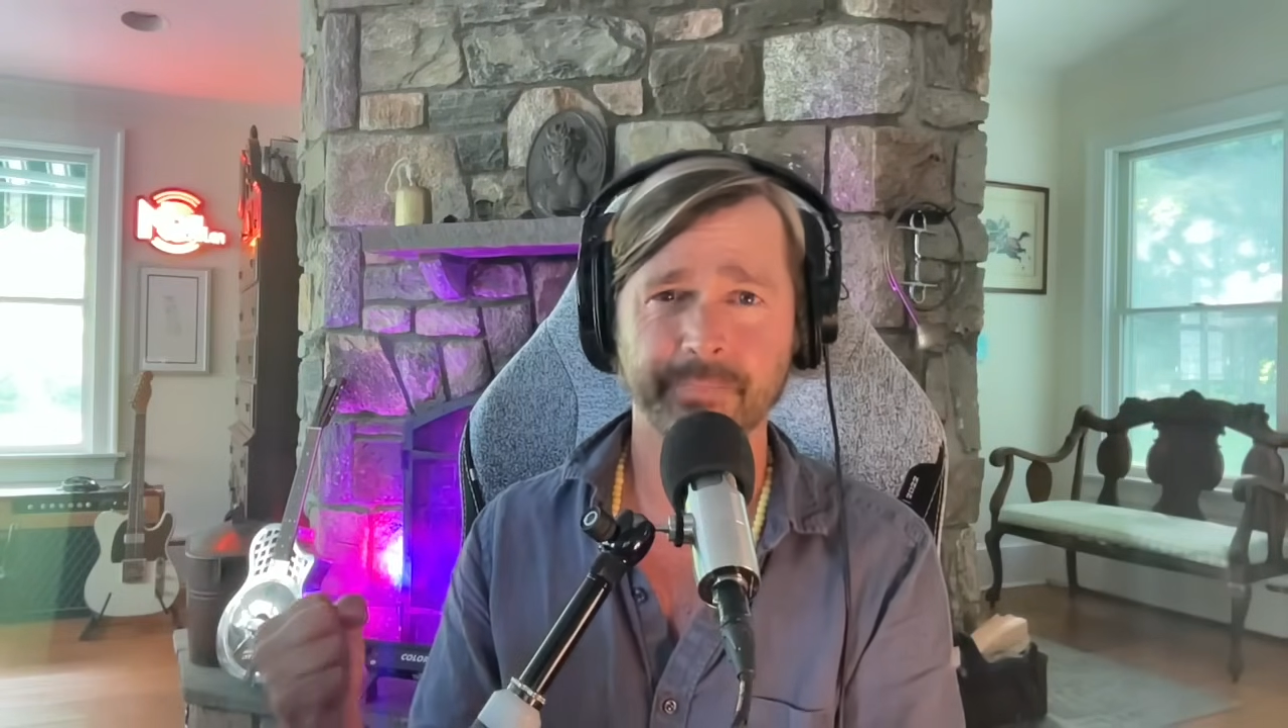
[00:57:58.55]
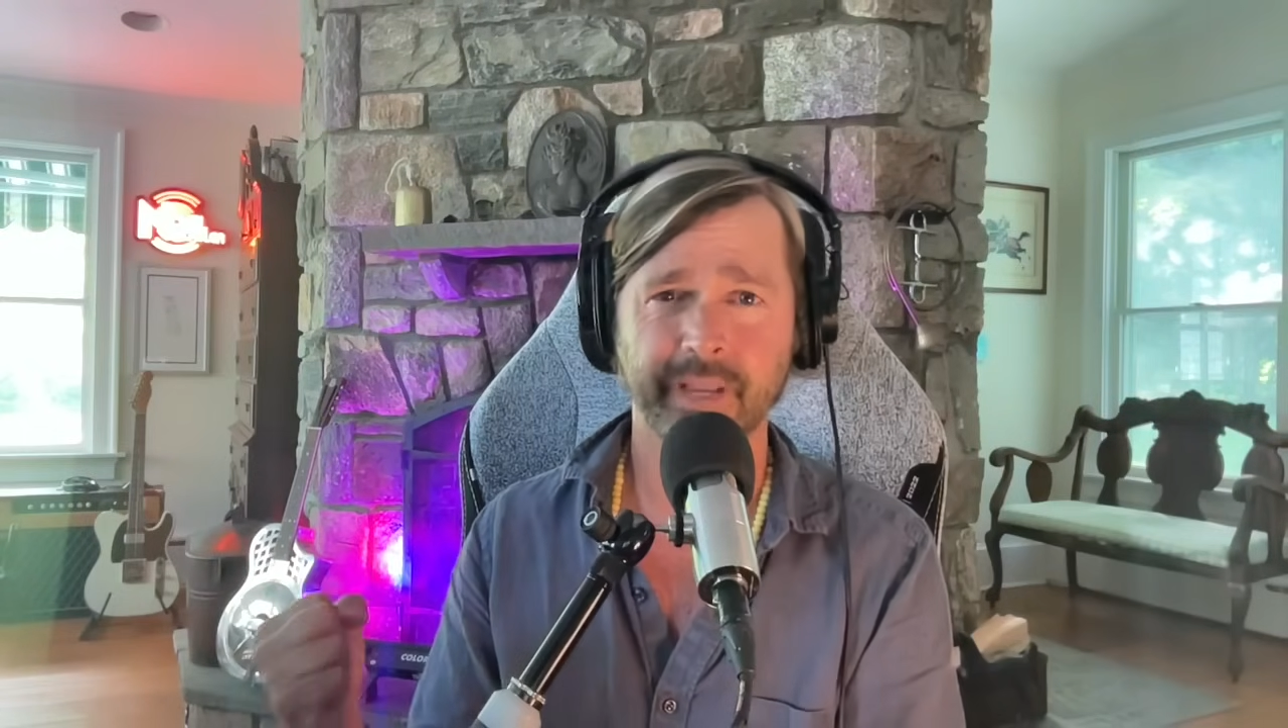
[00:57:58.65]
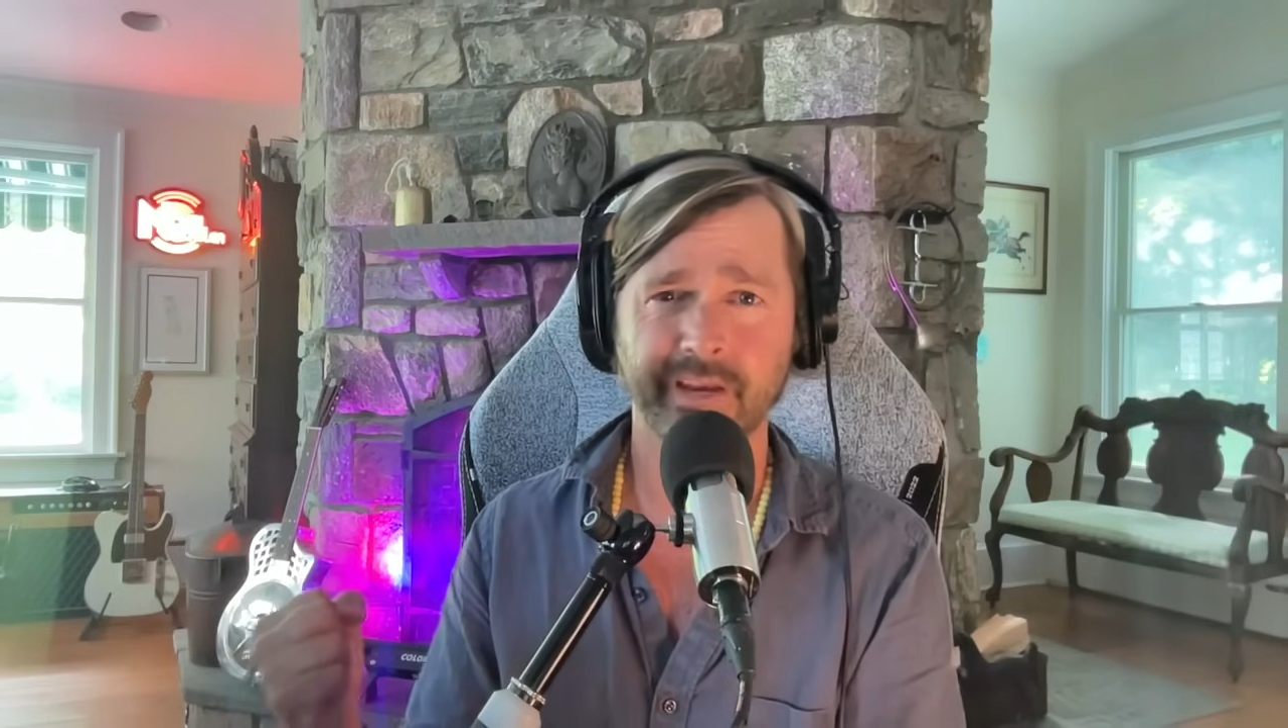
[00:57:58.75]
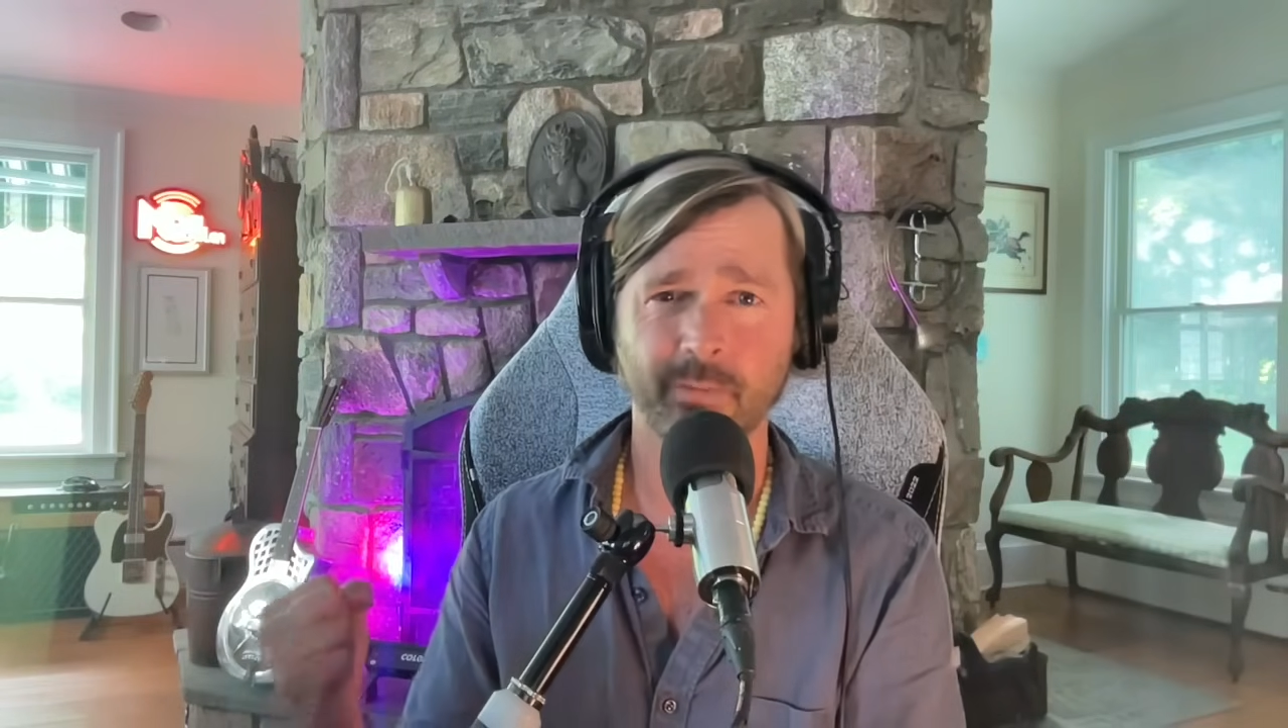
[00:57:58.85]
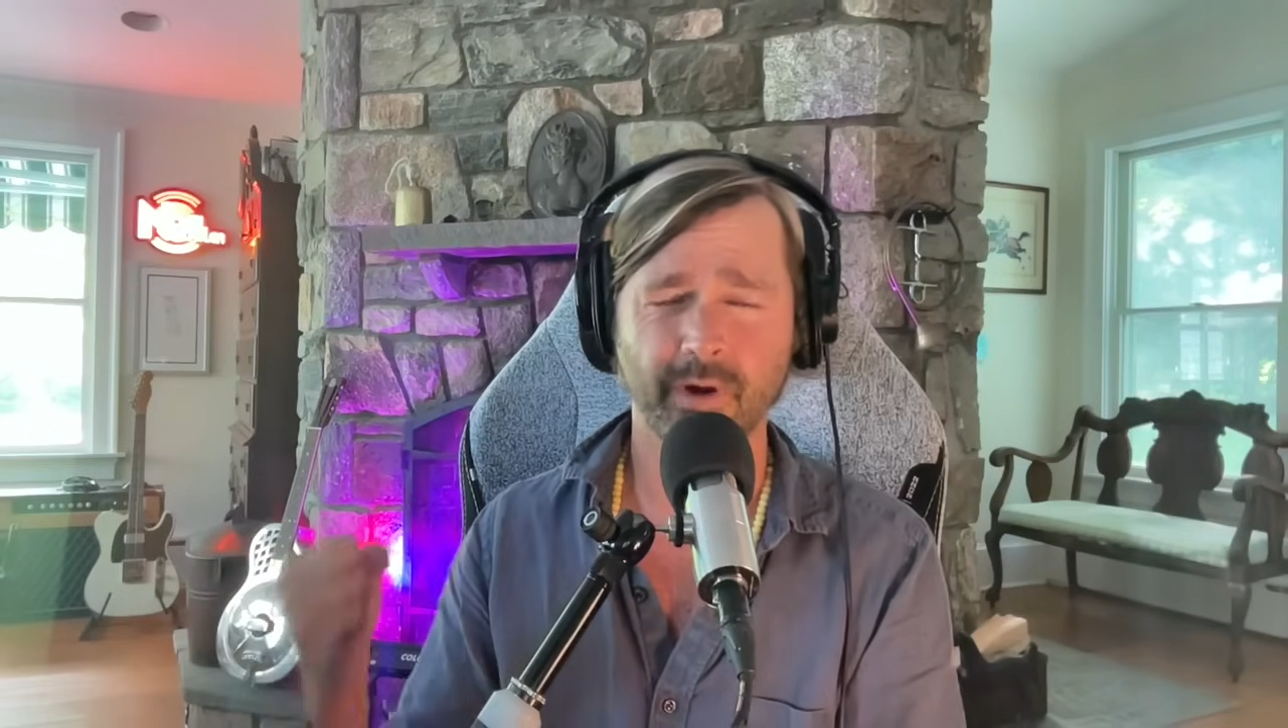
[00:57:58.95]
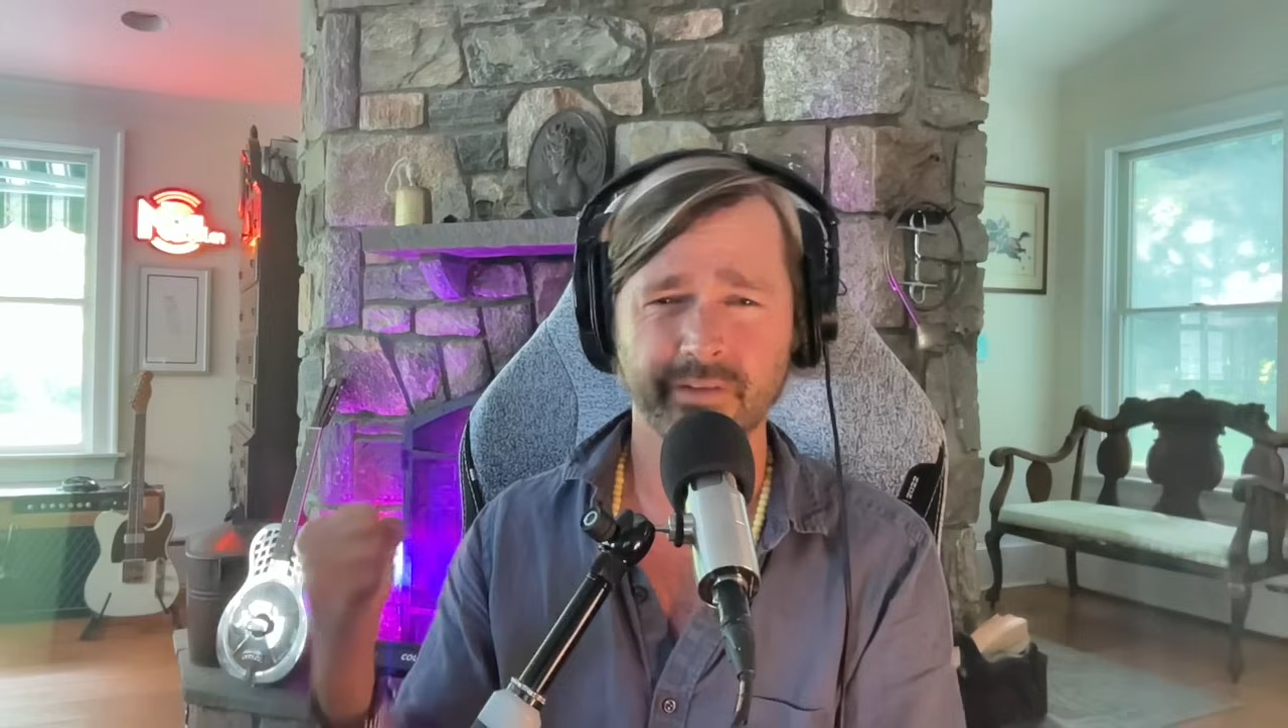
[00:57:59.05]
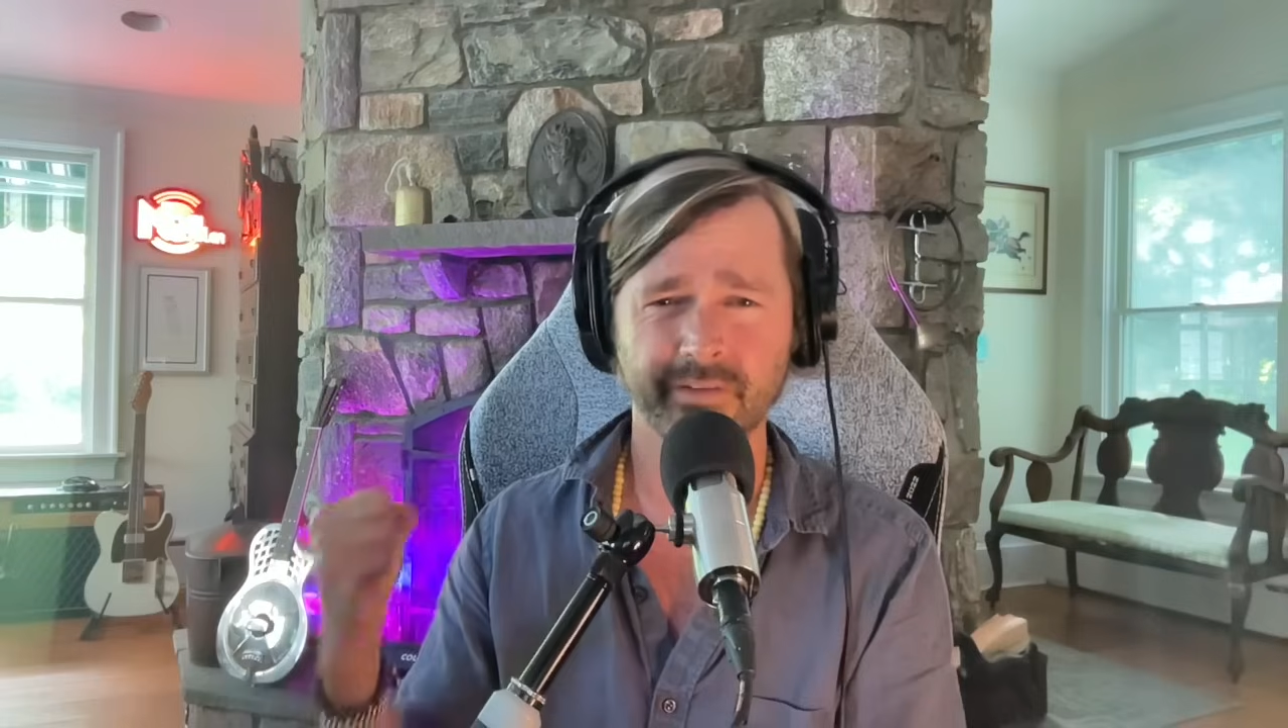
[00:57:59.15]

and he wants